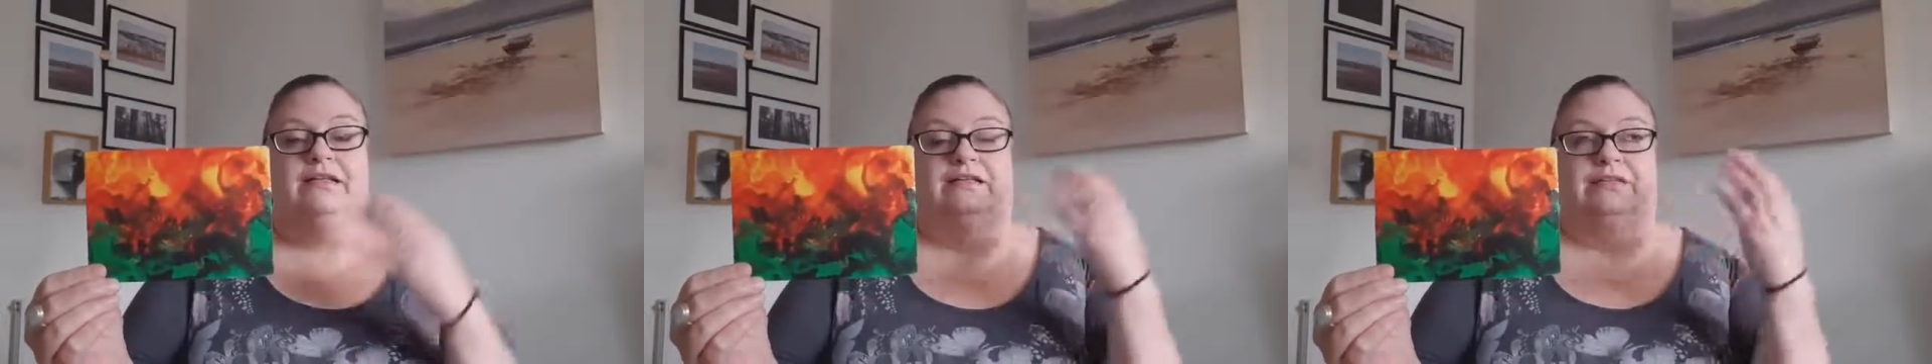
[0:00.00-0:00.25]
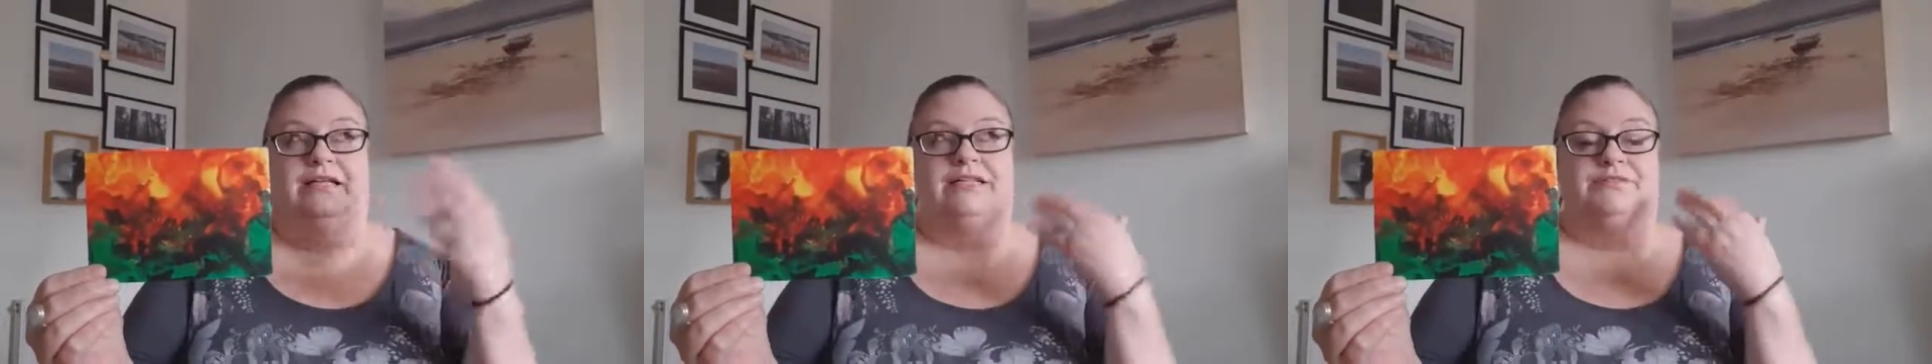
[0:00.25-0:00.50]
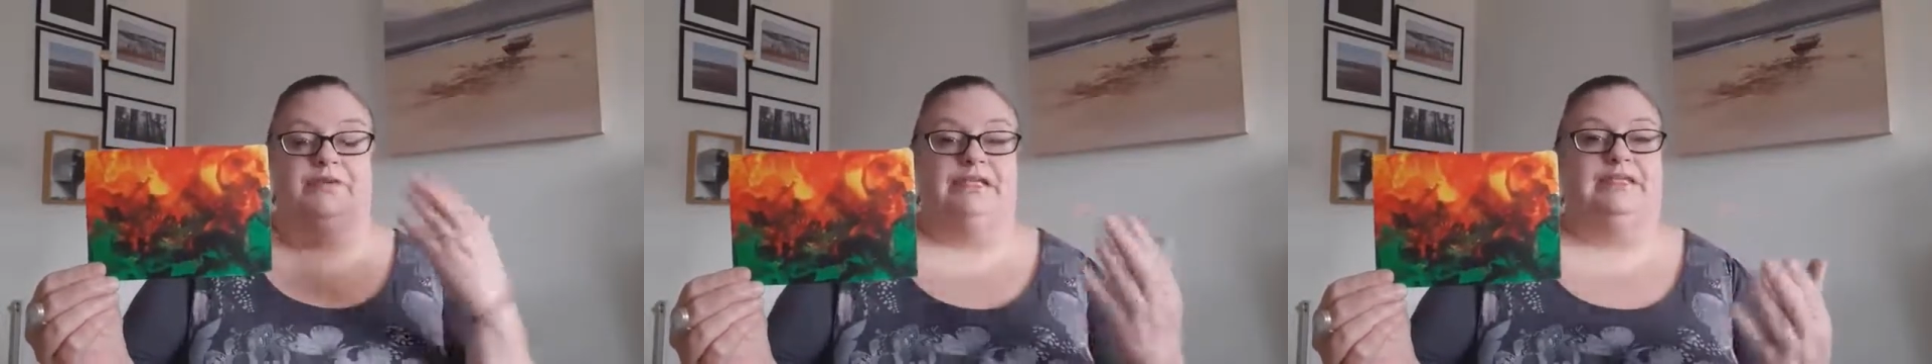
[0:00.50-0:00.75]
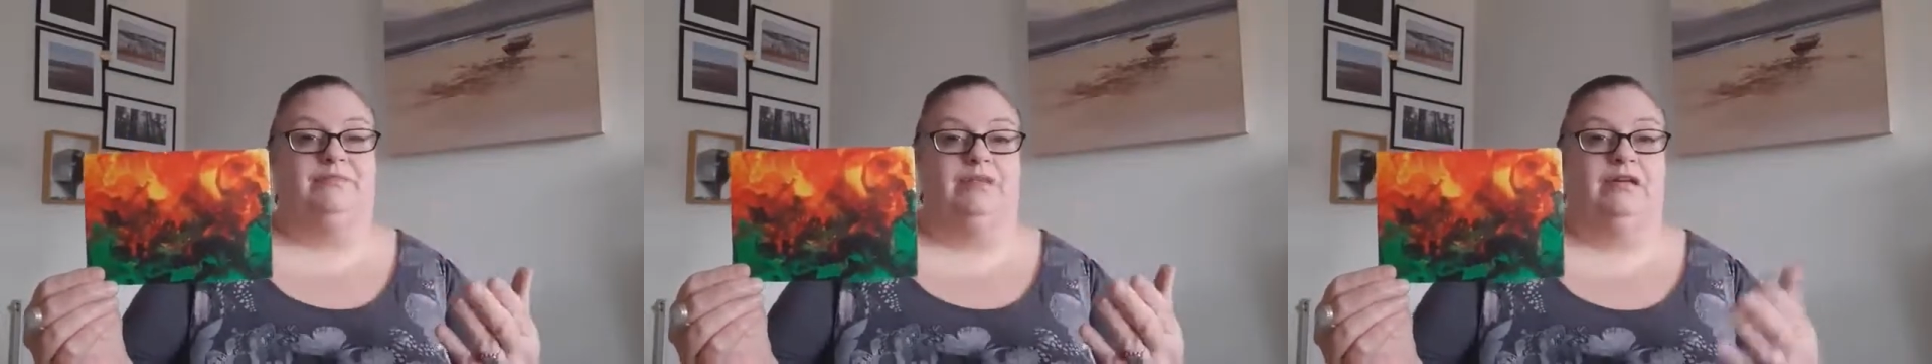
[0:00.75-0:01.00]
and that's when I
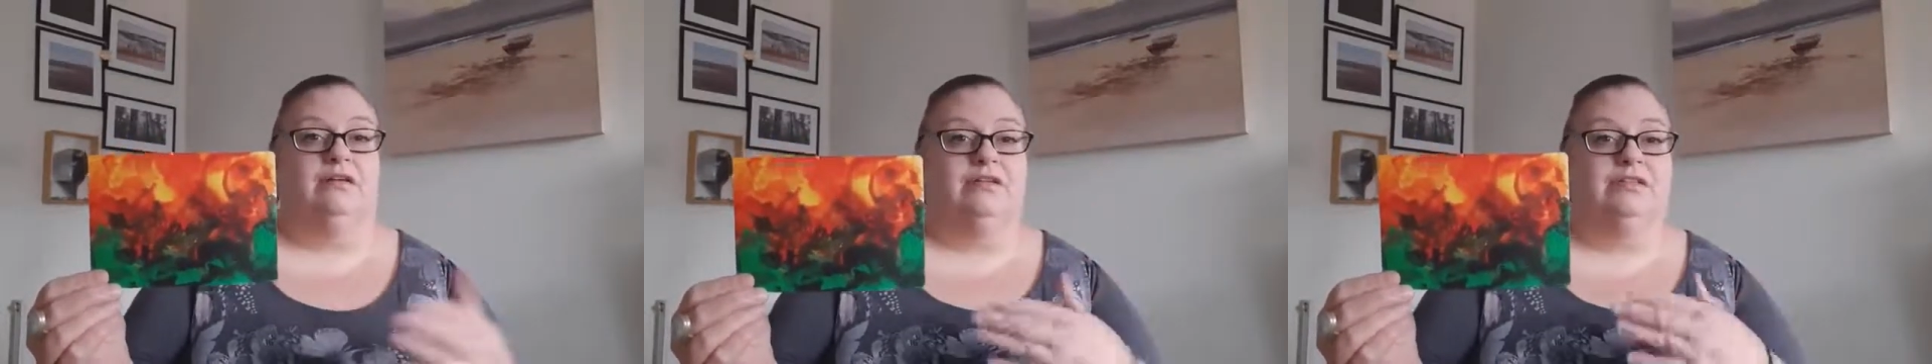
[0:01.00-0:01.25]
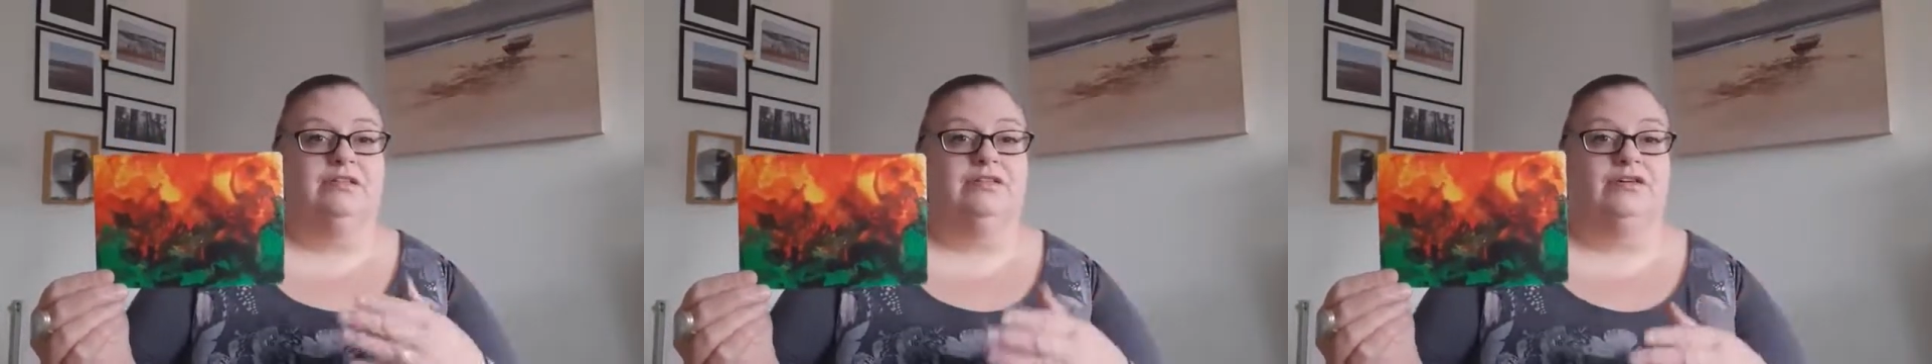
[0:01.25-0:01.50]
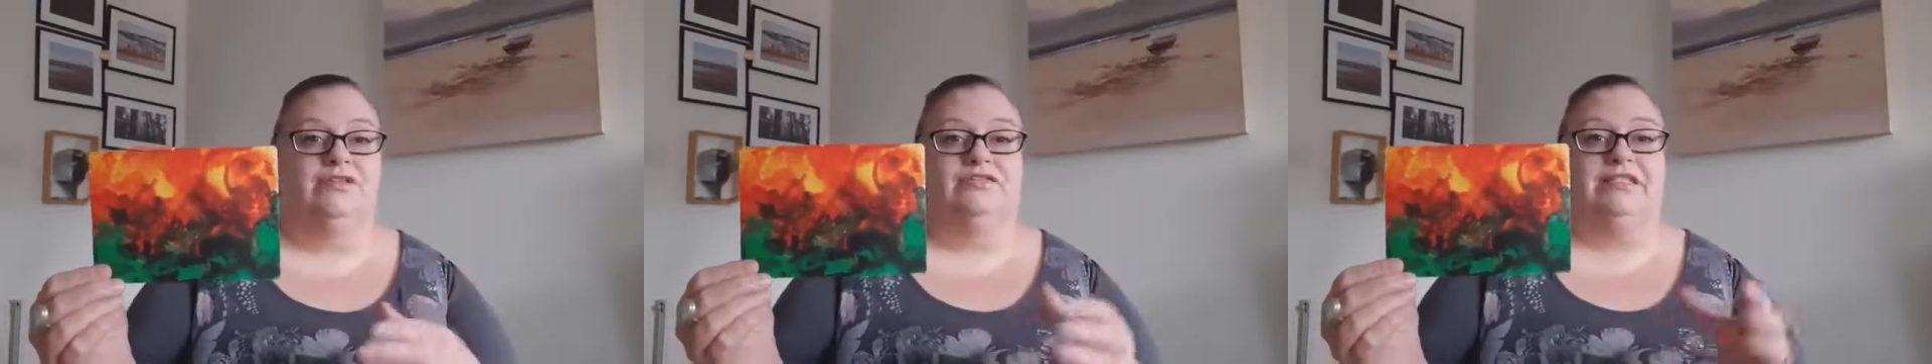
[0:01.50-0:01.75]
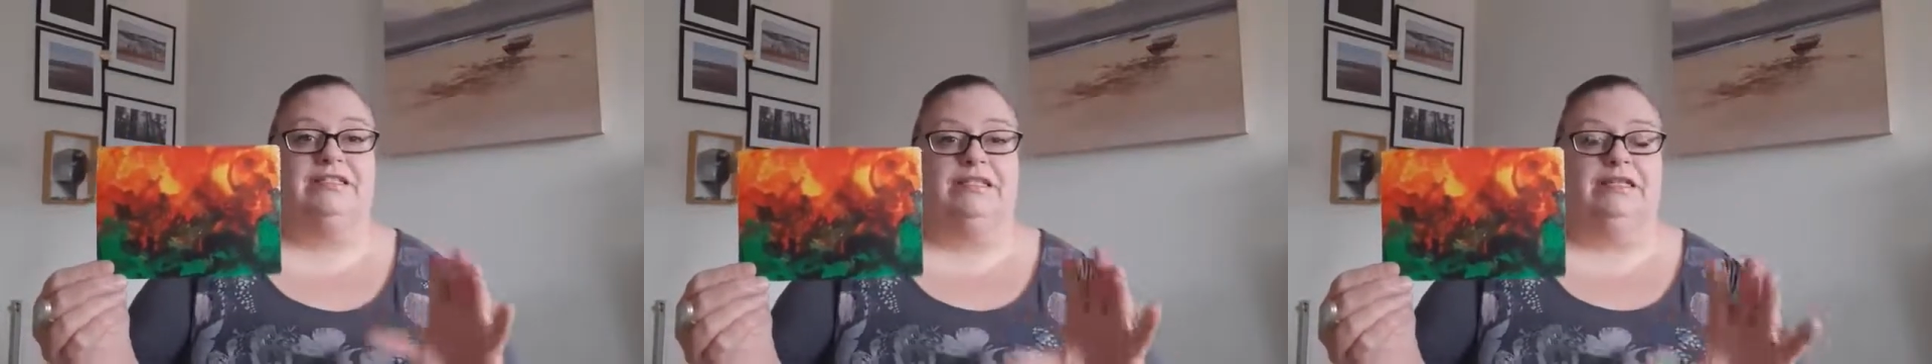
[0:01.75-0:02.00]
take my glasses off to
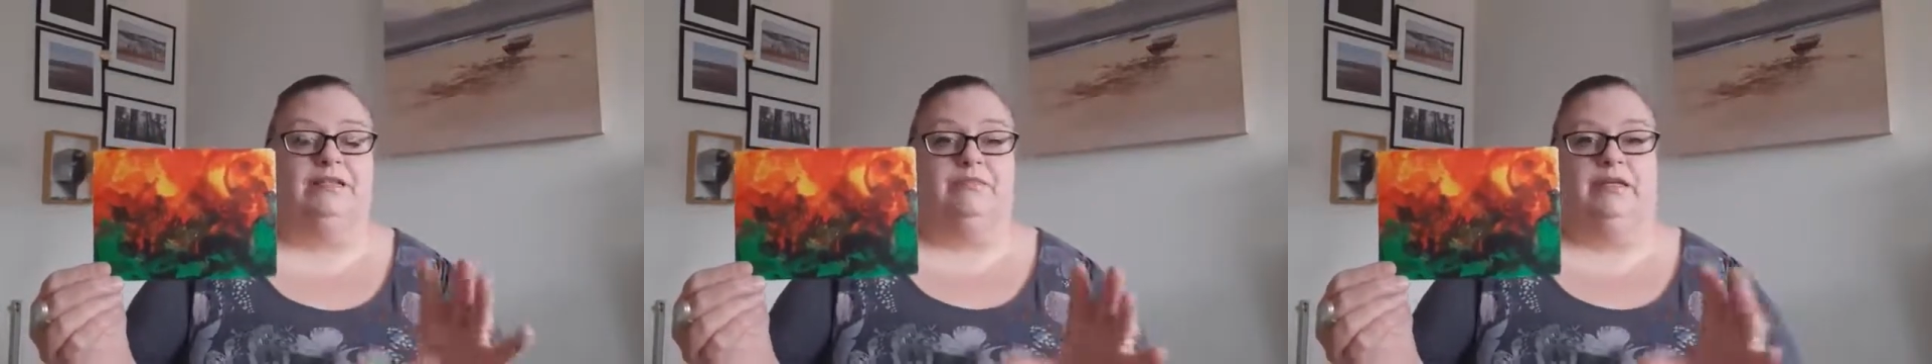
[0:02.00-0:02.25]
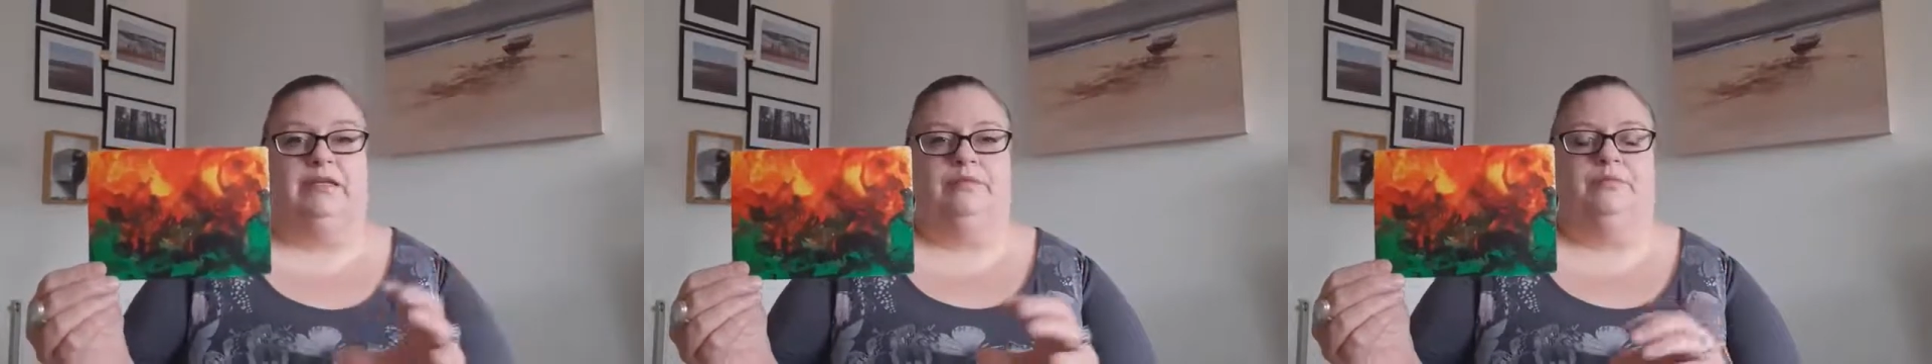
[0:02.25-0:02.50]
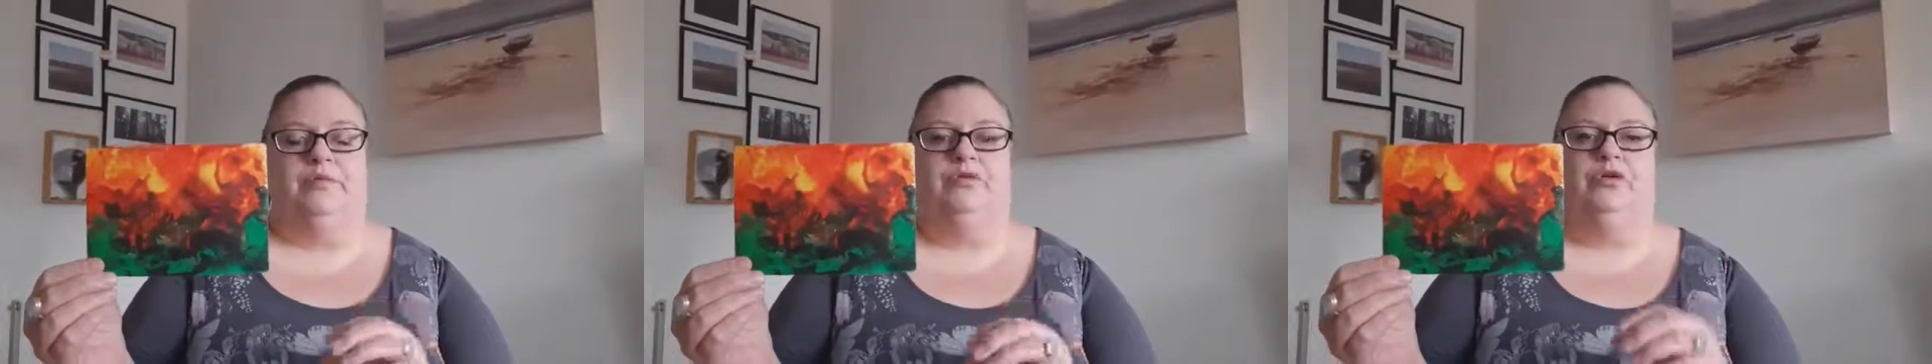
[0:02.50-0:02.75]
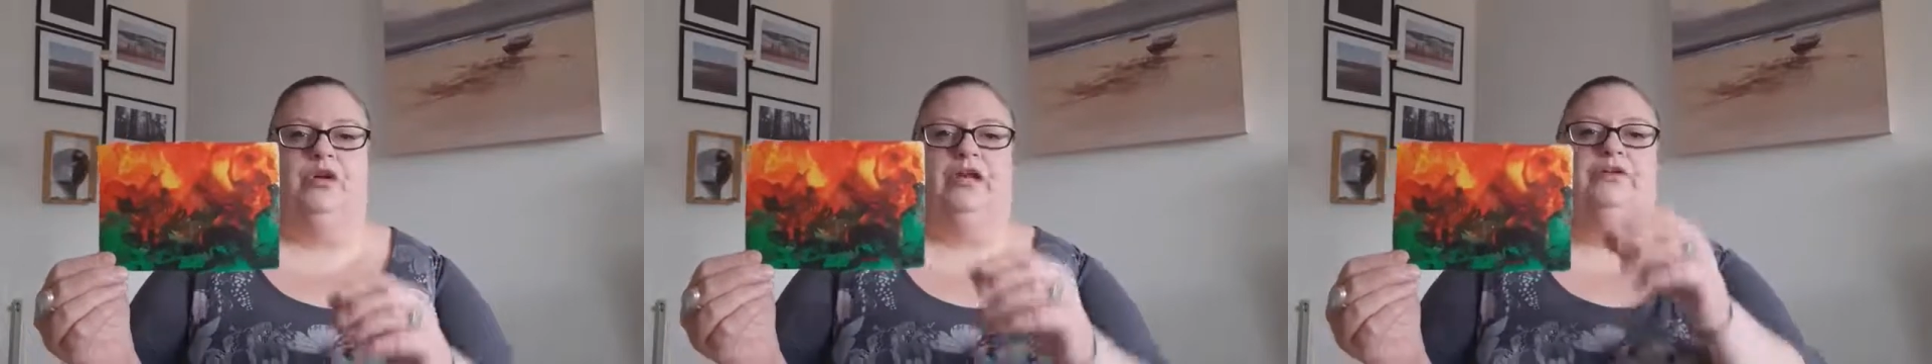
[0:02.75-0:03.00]
see them a little bit more
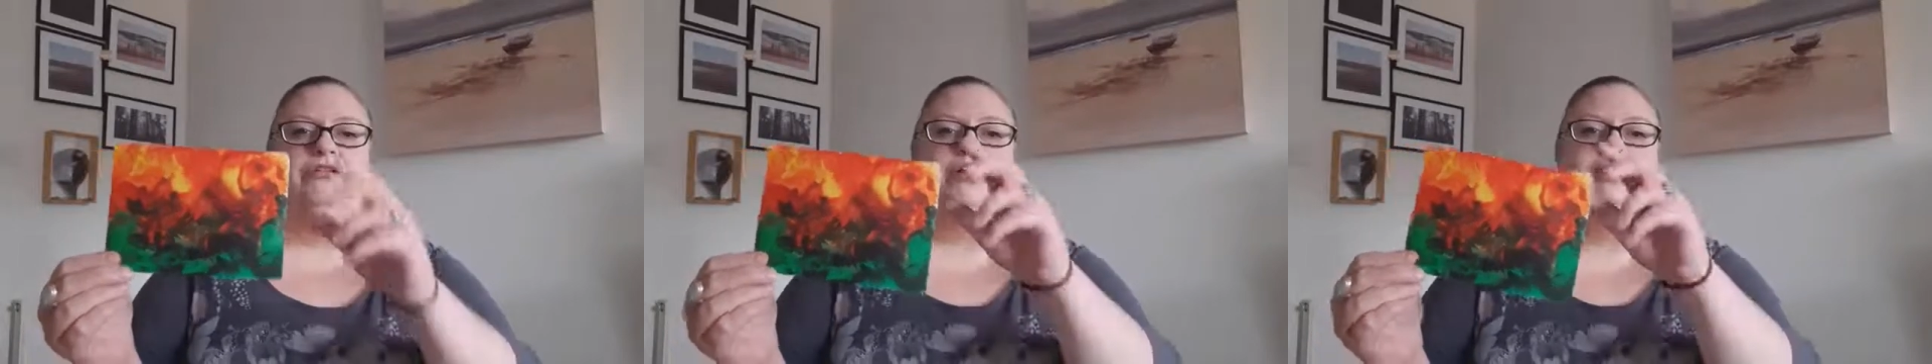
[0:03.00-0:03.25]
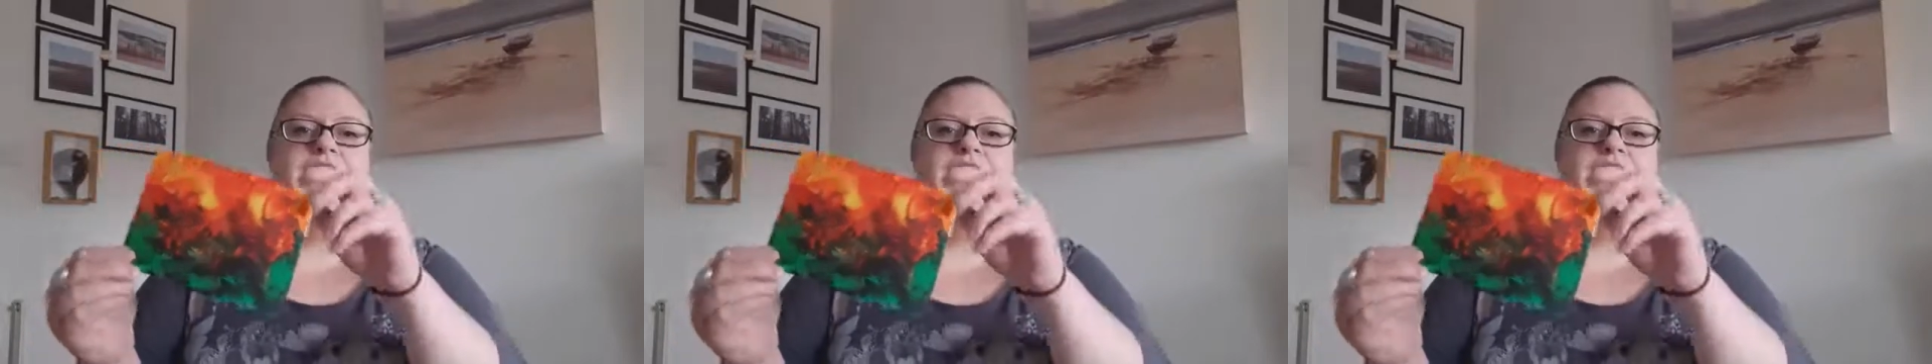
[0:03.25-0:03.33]
clearer.